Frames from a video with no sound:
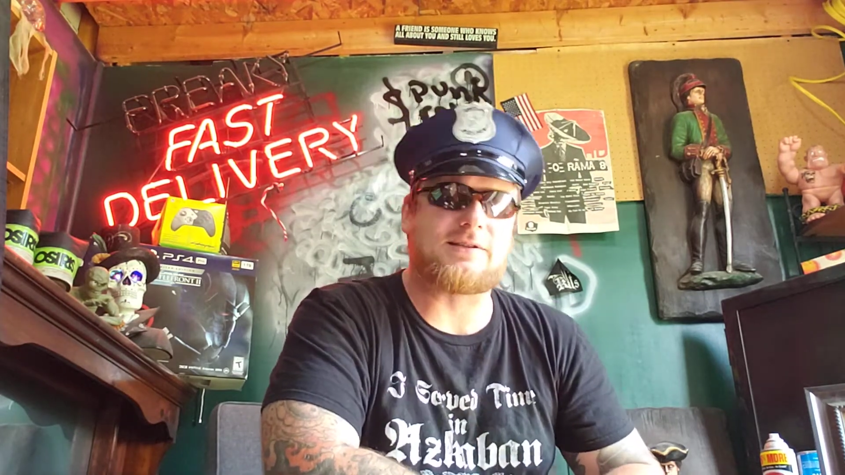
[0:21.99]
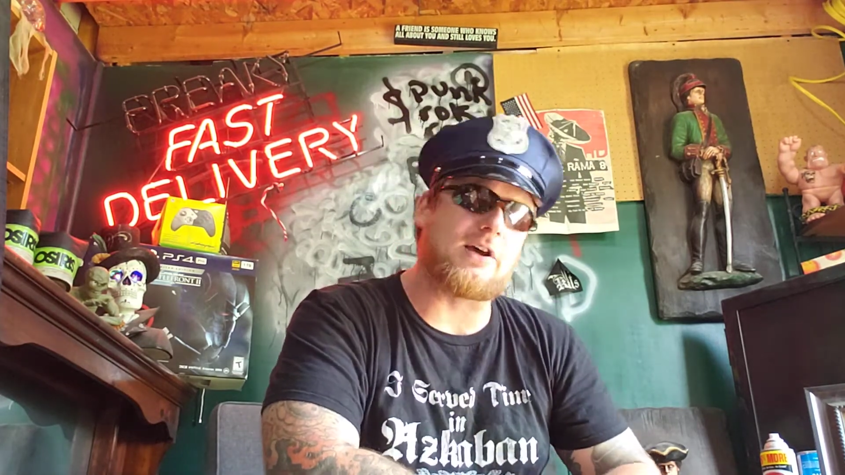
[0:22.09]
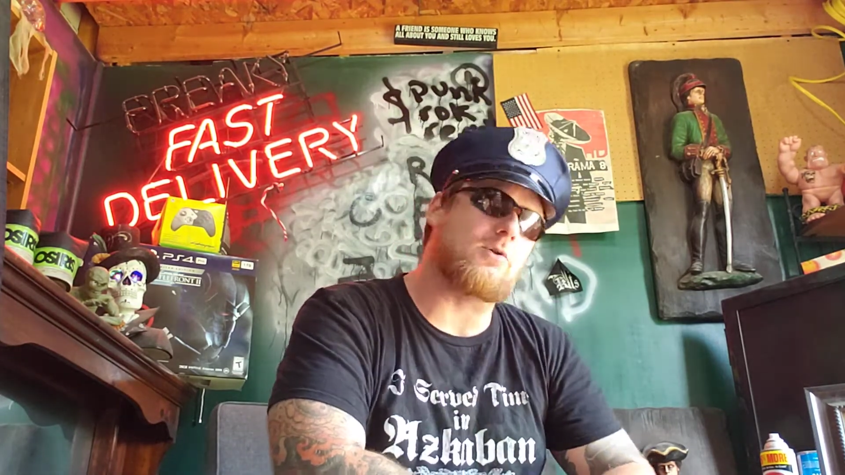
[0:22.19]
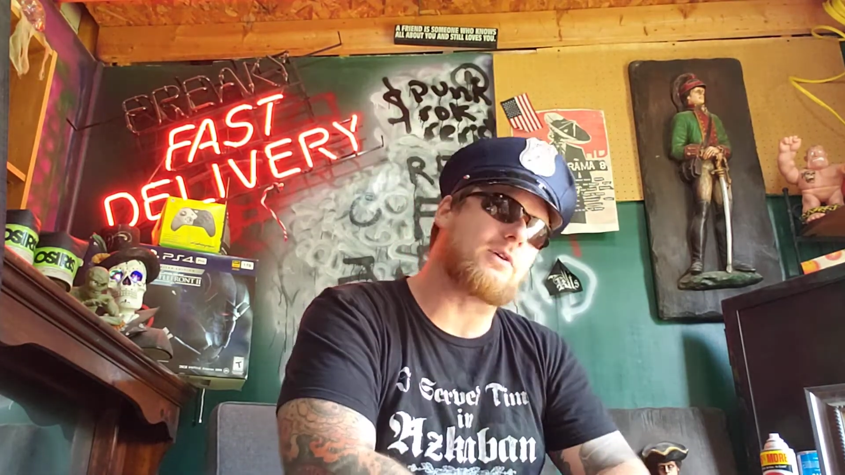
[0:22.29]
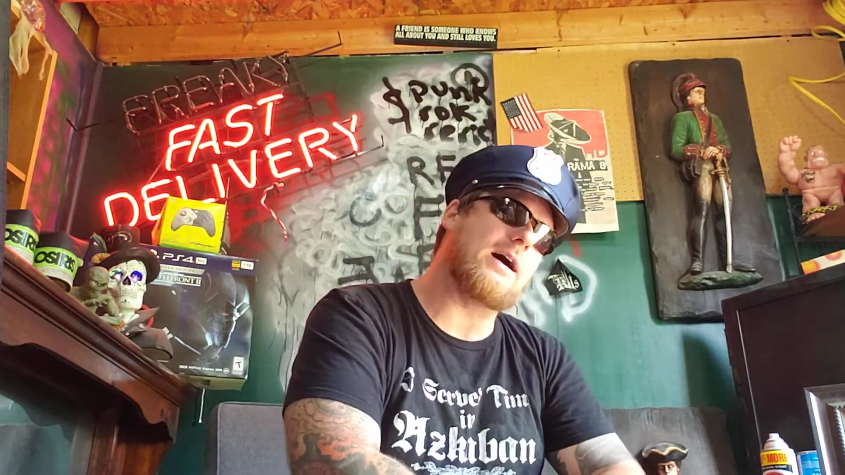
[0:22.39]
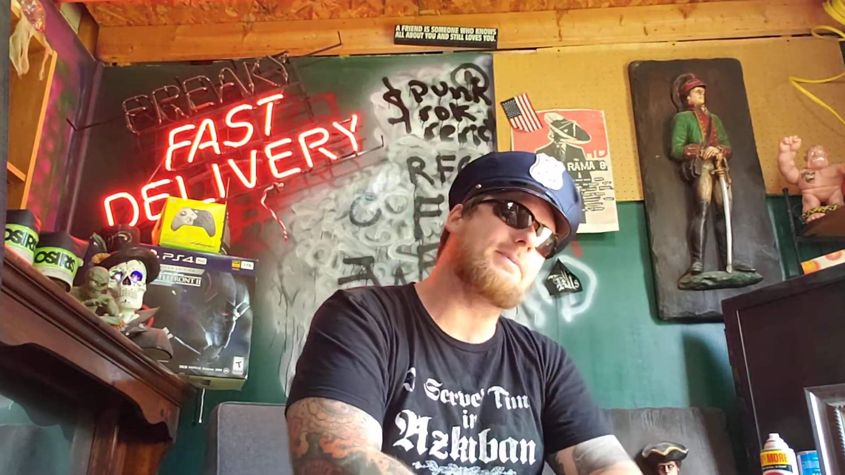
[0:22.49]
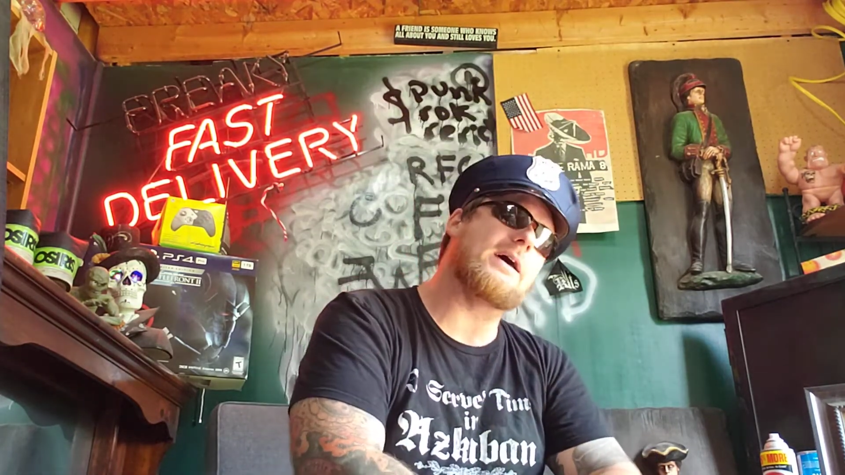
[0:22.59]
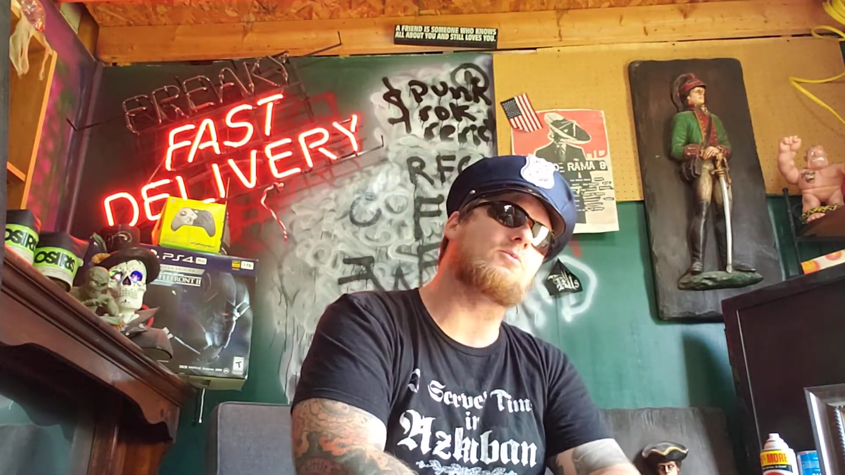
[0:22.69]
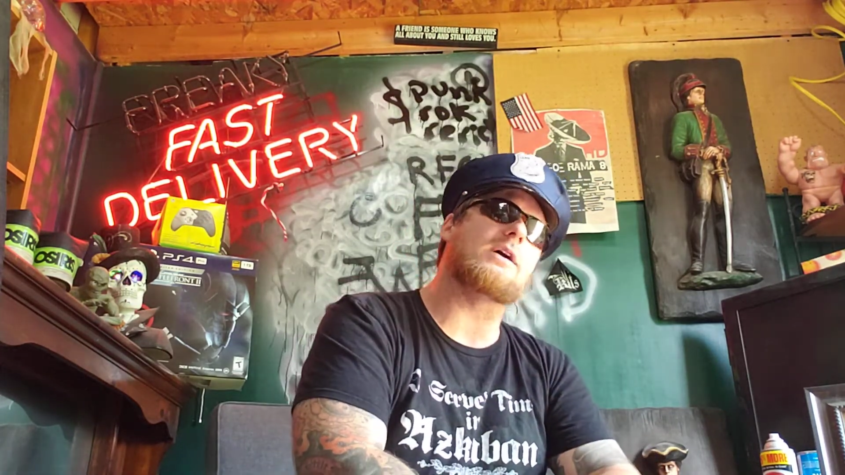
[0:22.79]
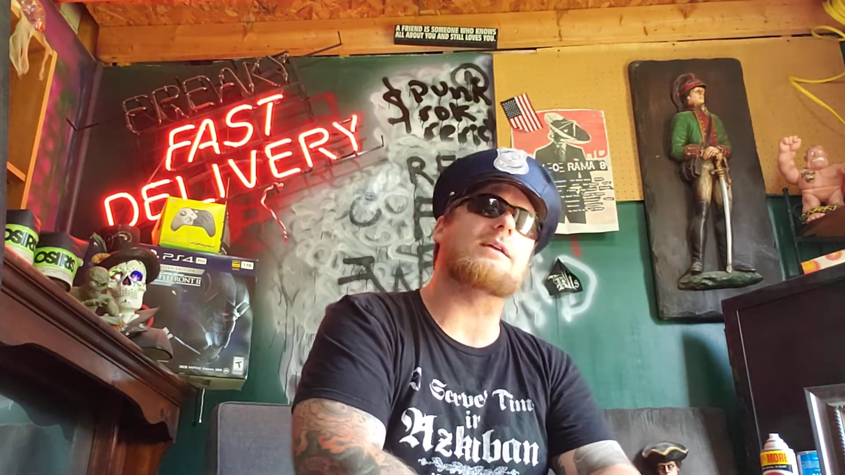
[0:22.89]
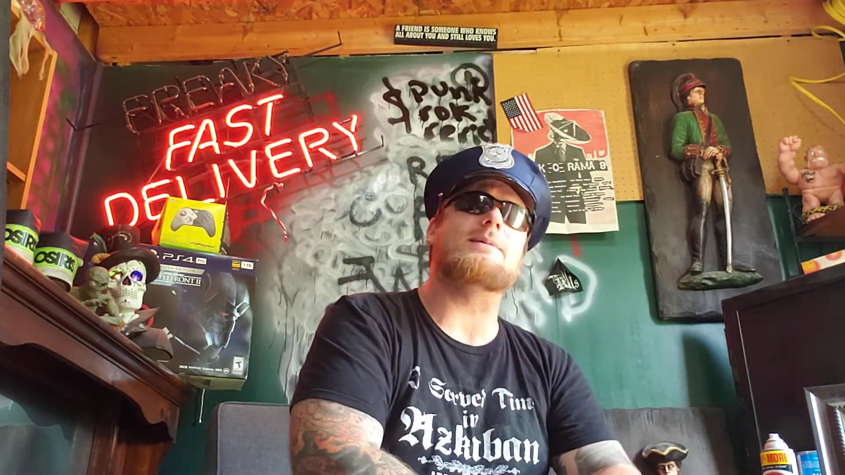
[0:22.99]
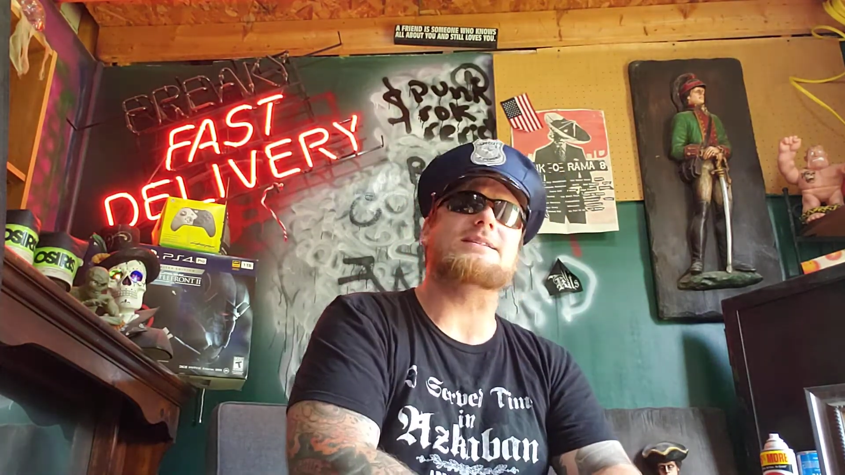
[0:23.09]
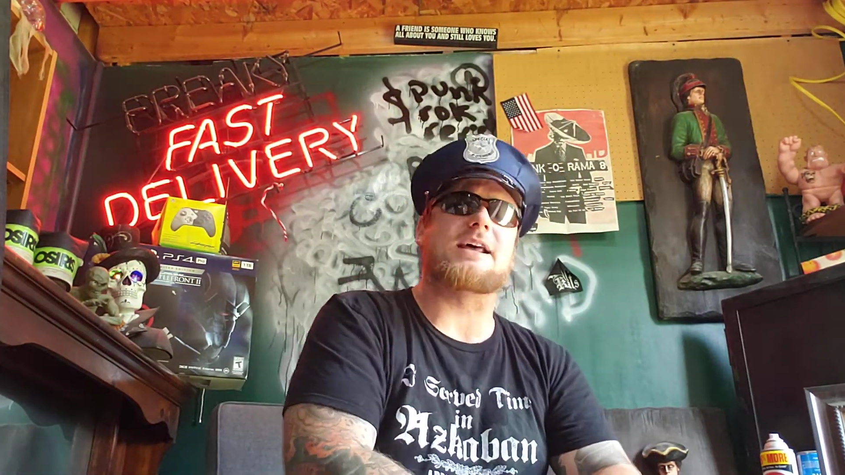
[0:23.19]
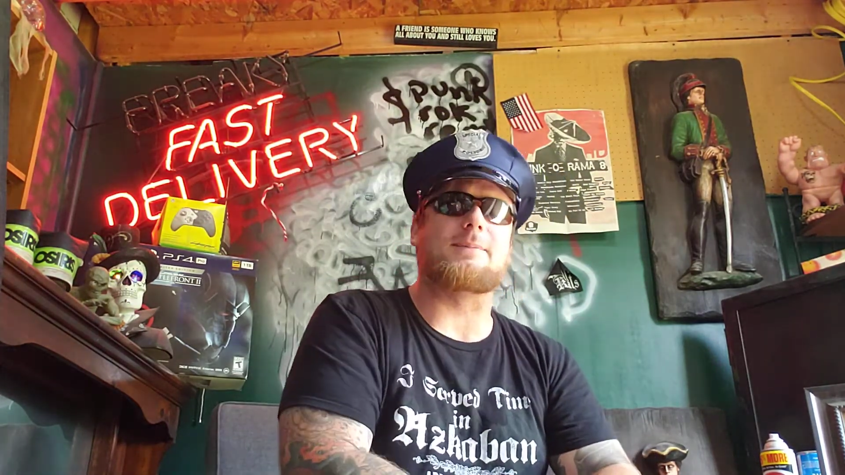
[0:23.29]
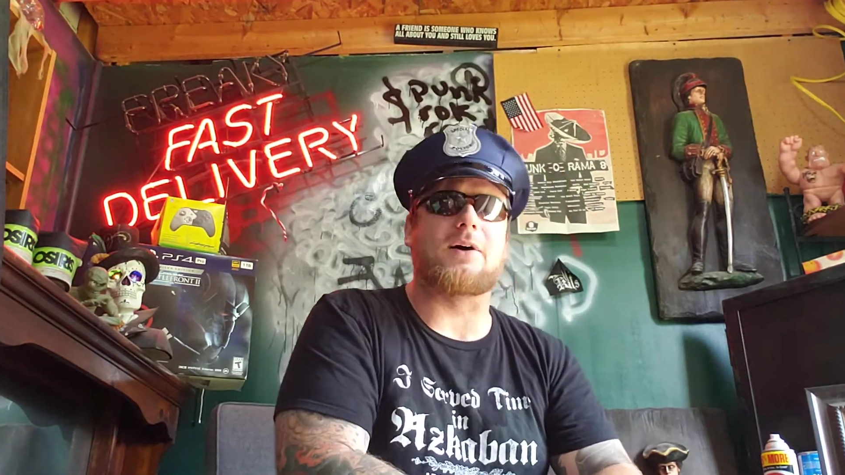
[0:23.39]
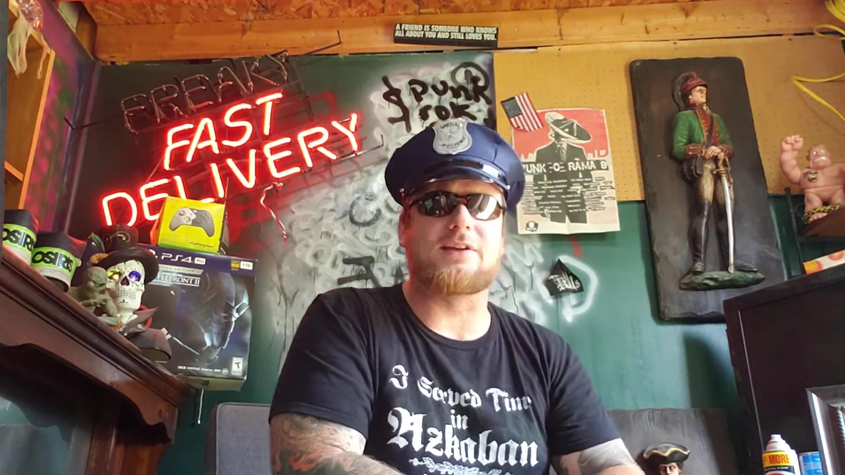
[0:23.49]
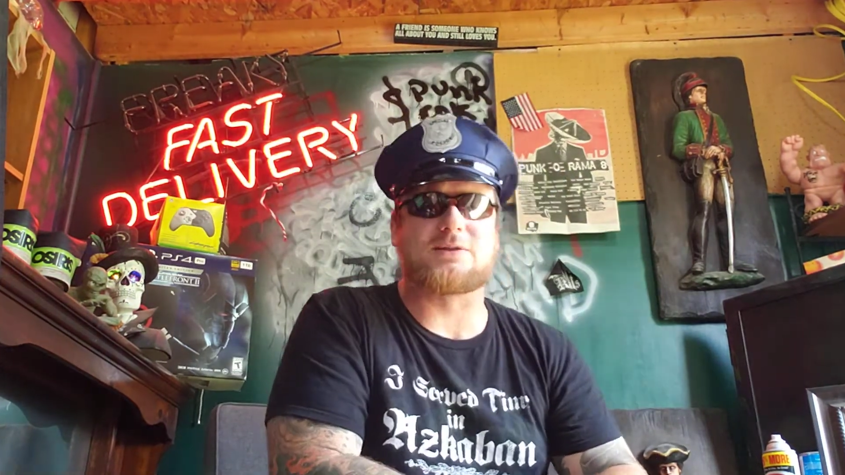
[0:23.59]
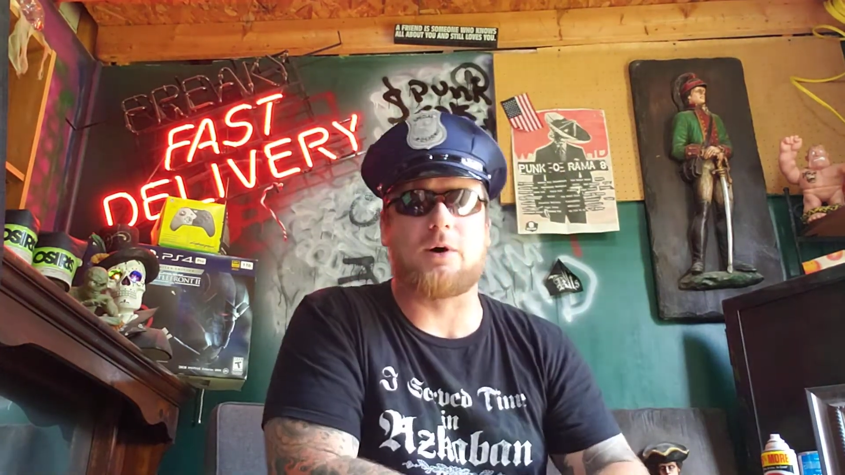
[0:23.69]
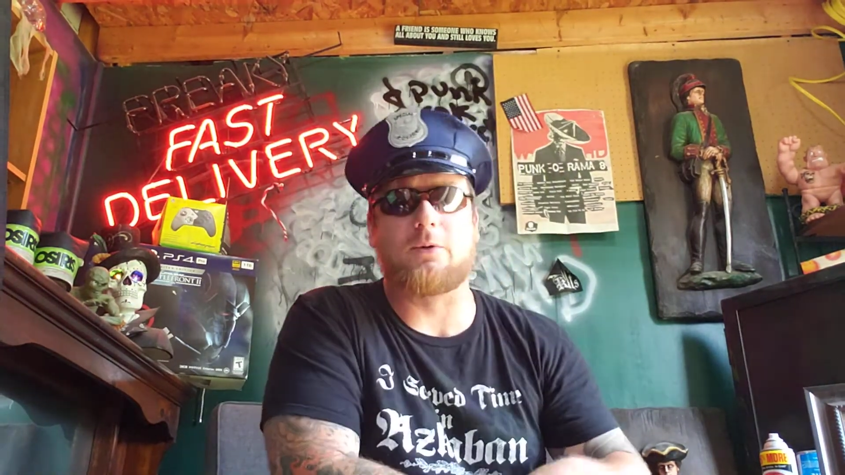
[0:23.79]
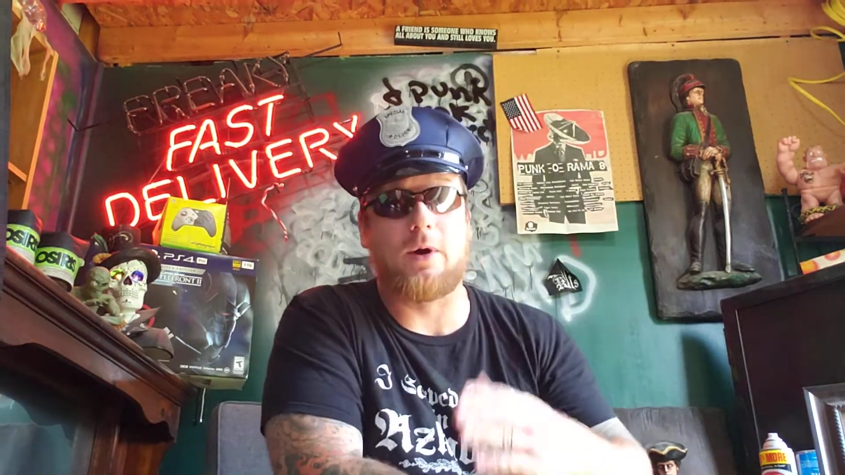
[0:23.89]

So, Cuphead, what can be said about this one?